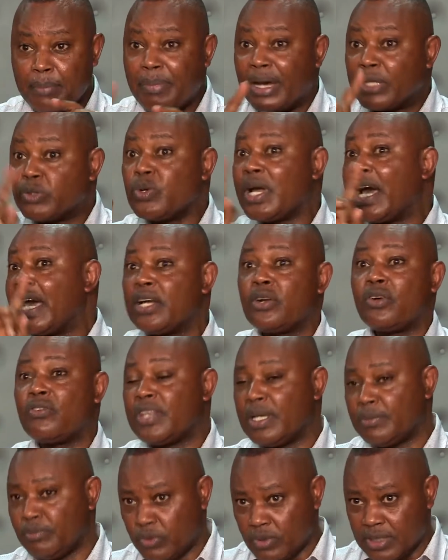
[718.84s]
but we are ahead of
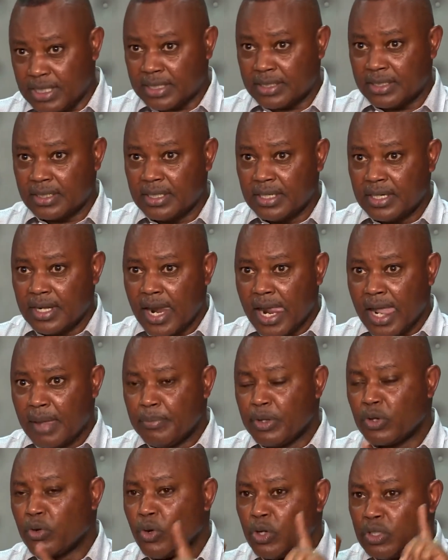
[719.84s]
them today.
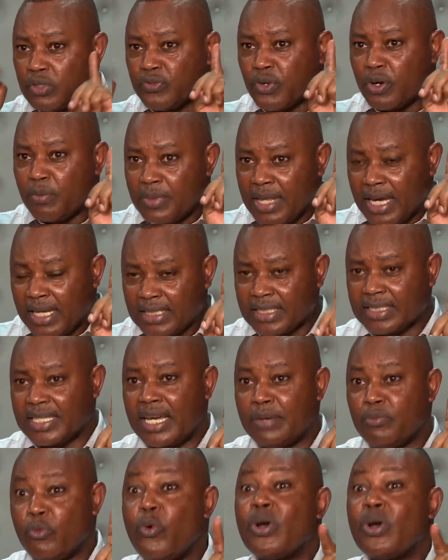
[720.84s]
Because from that time,